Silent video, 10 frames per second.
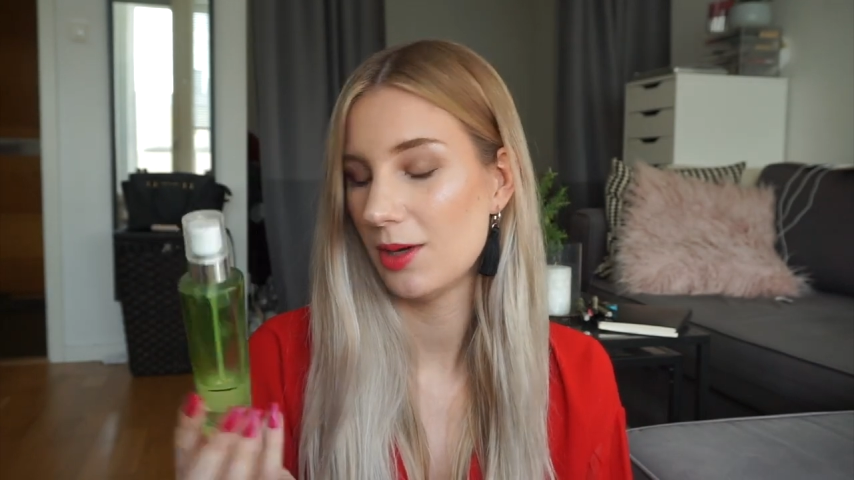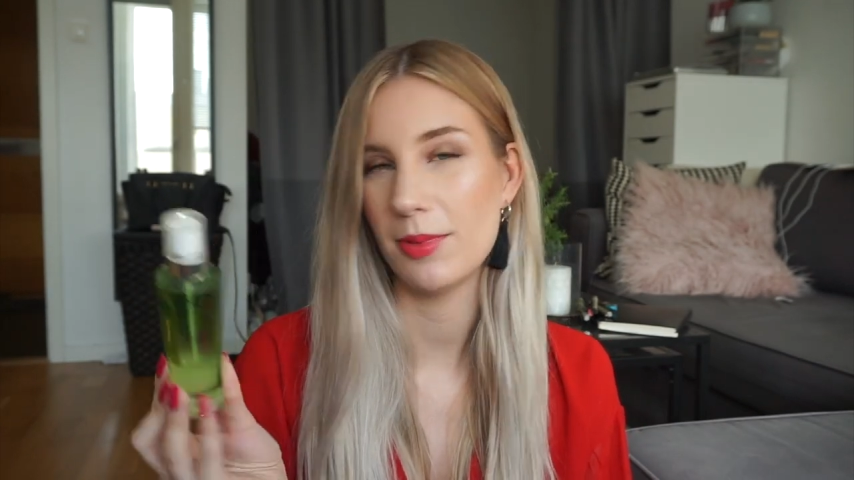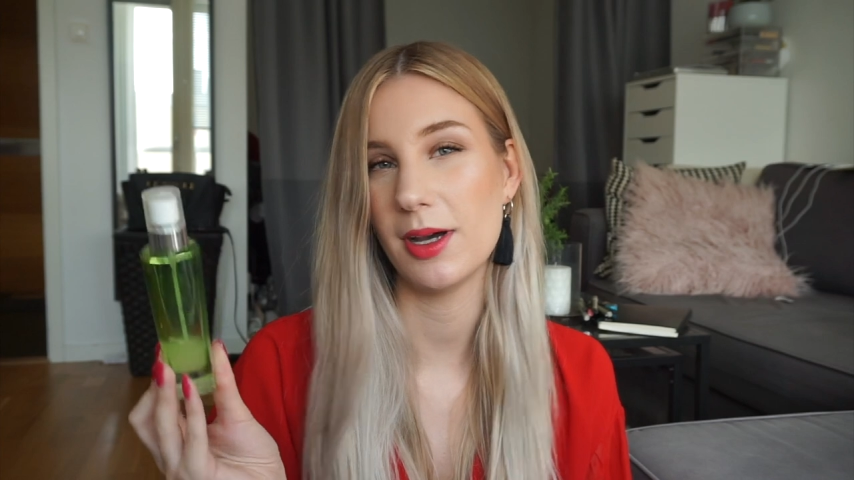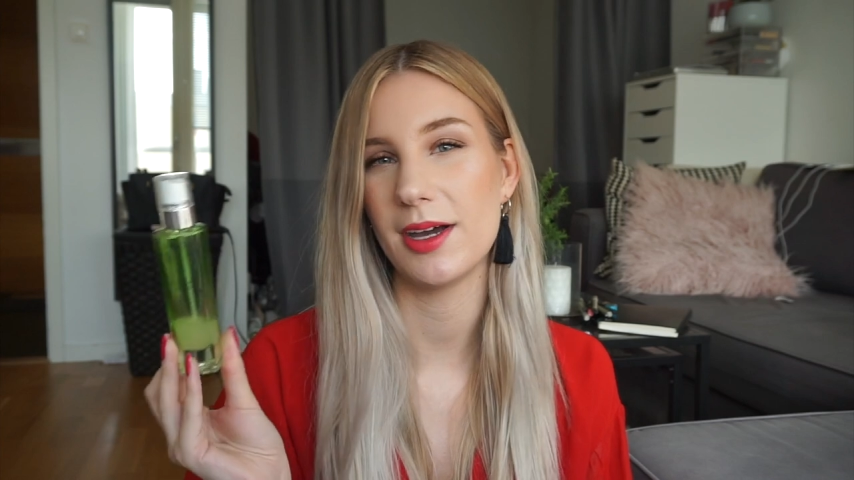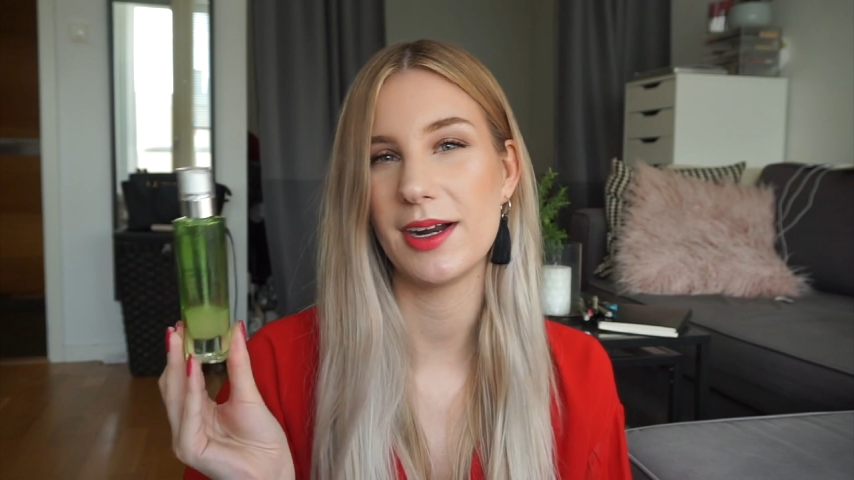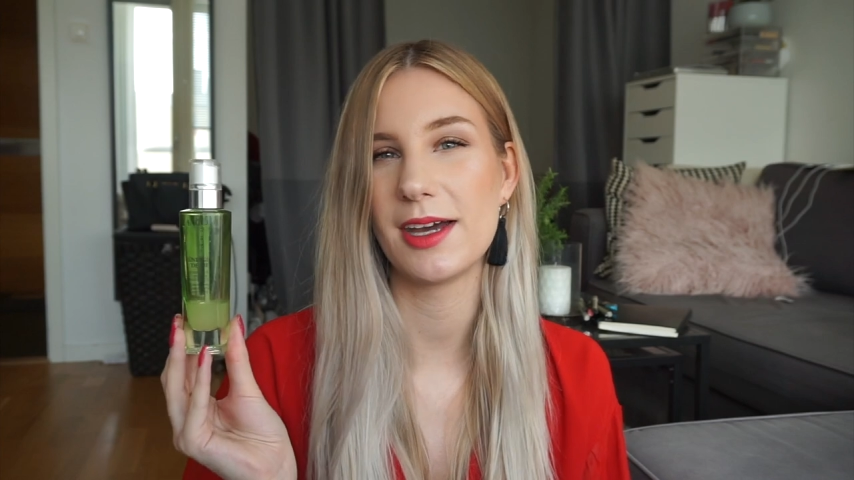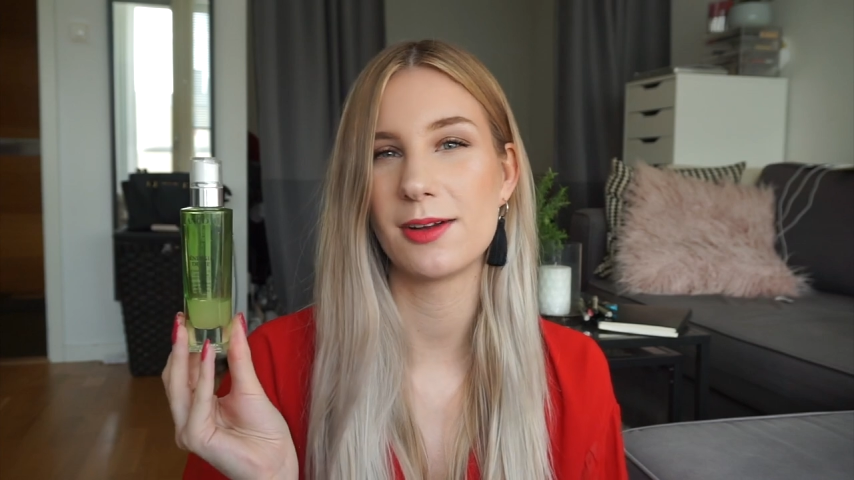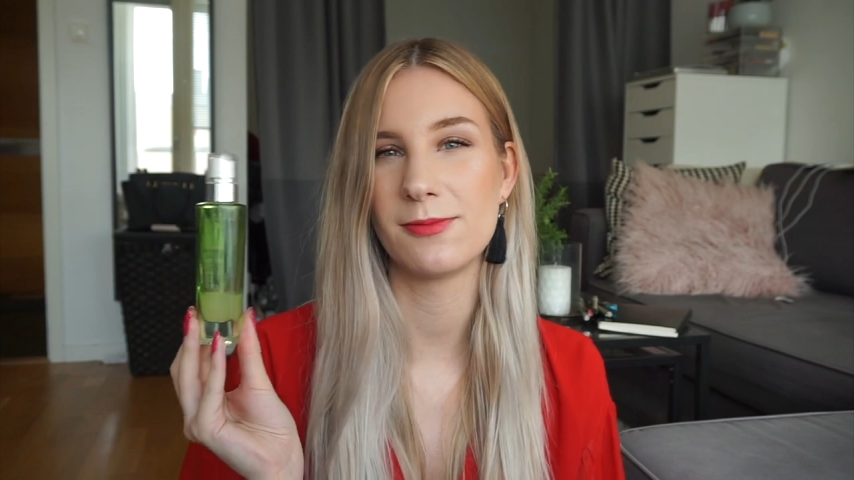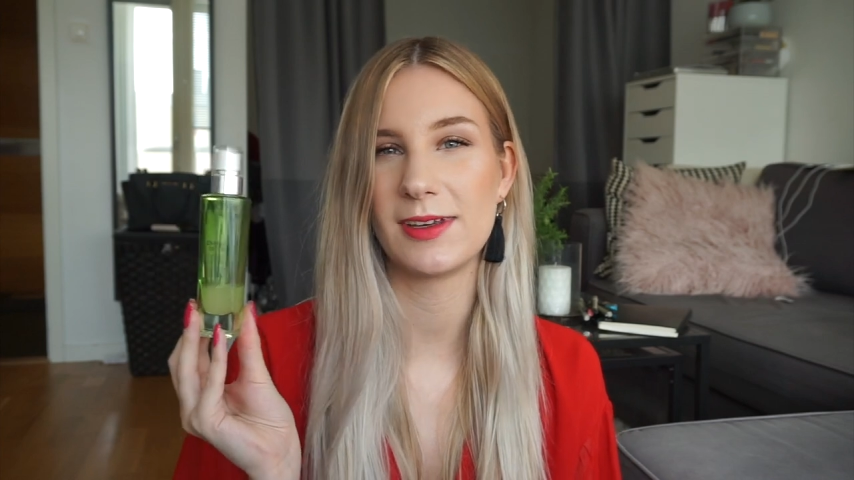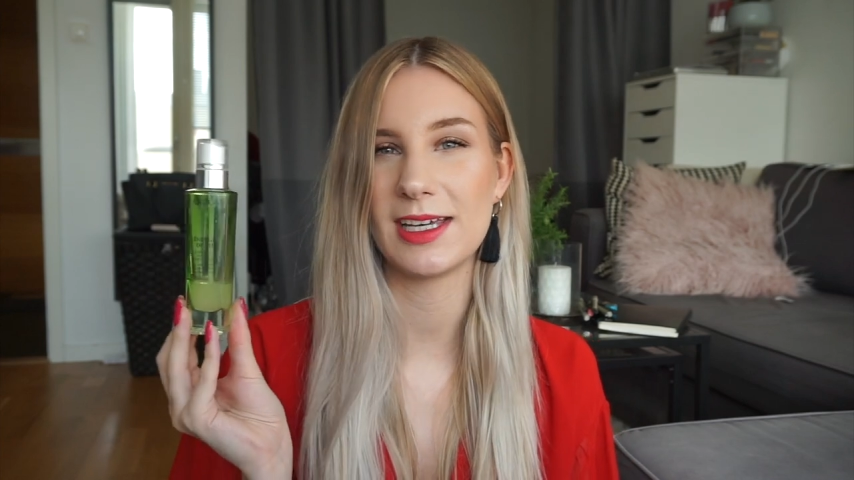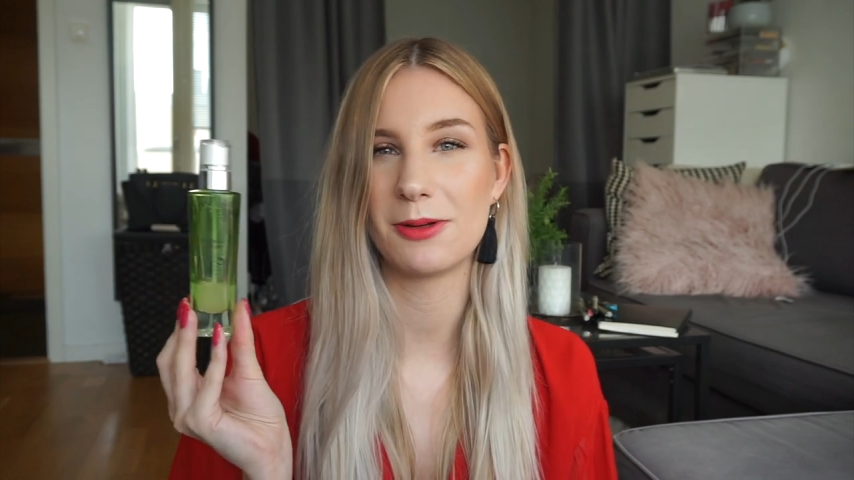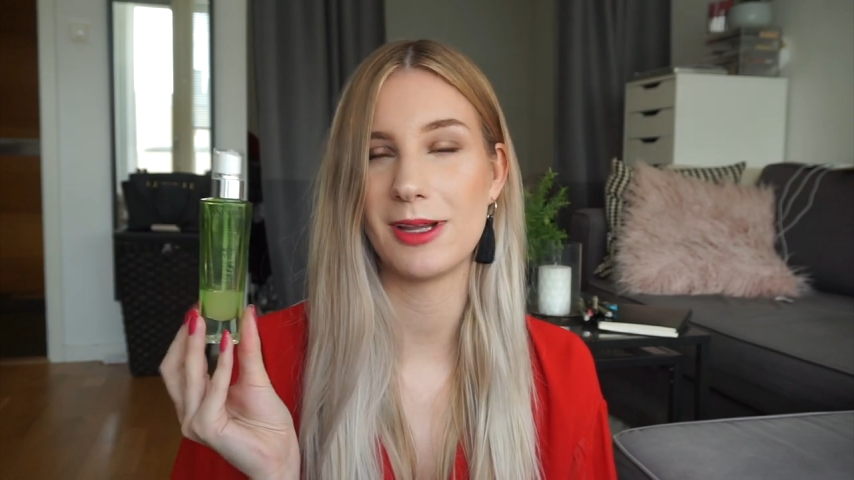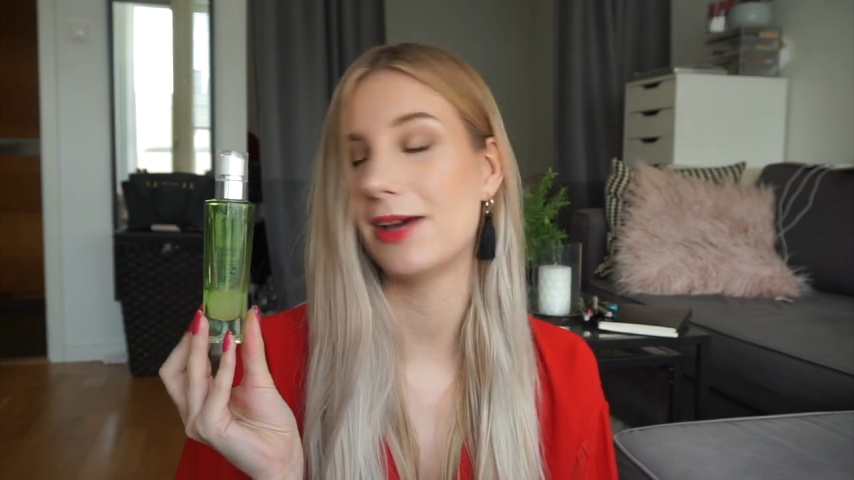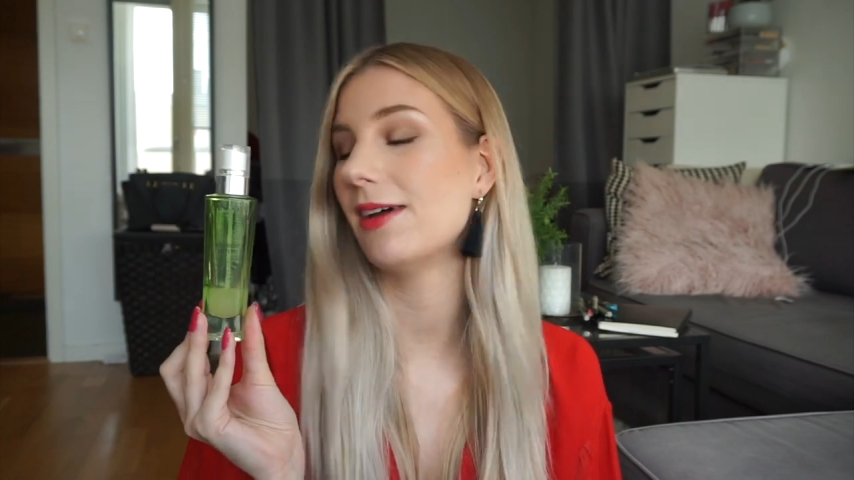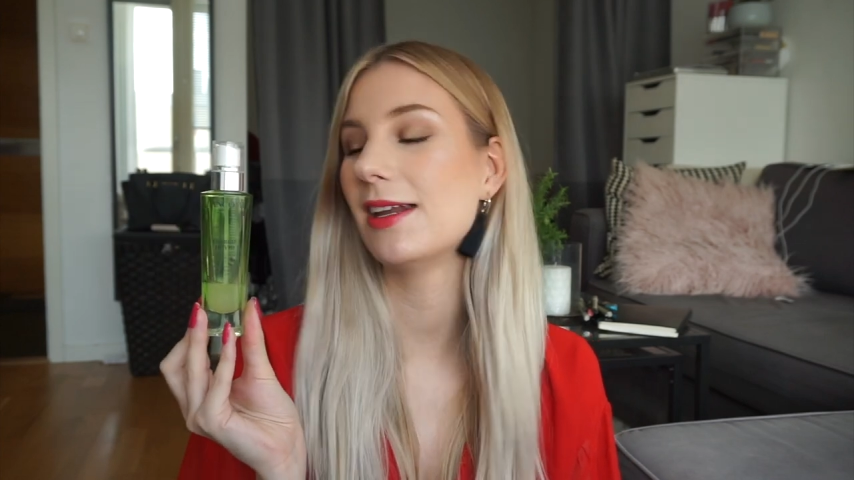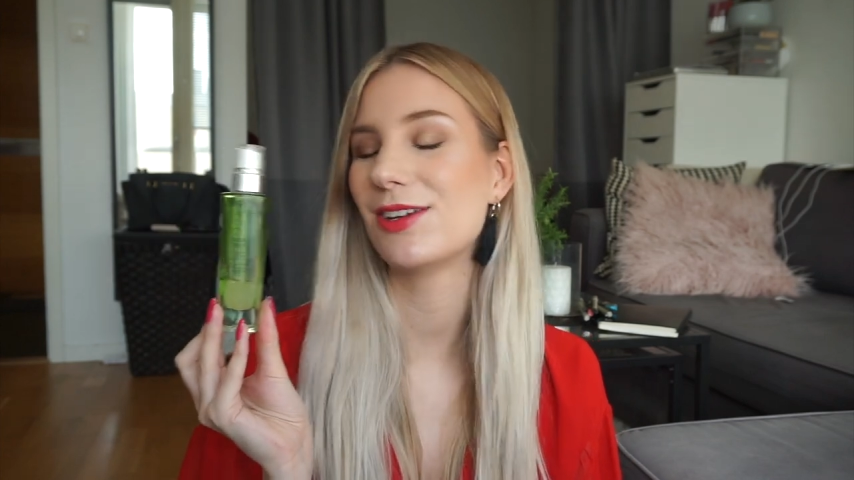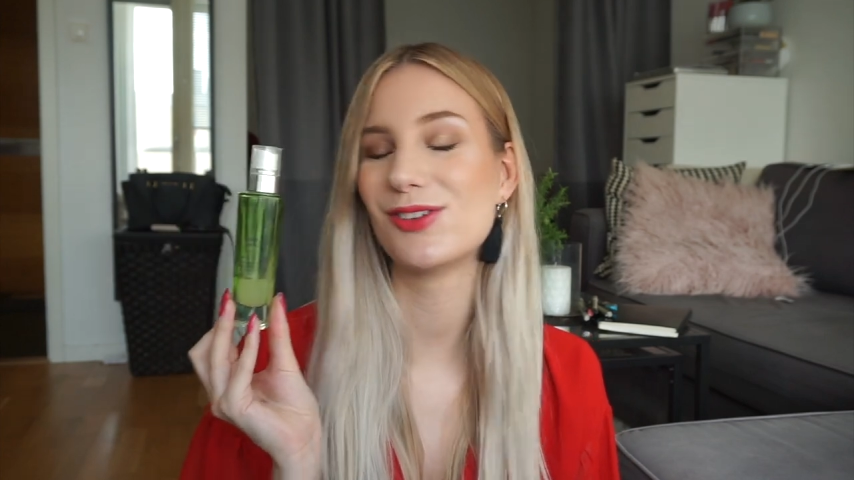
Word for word: but I don't think I will have any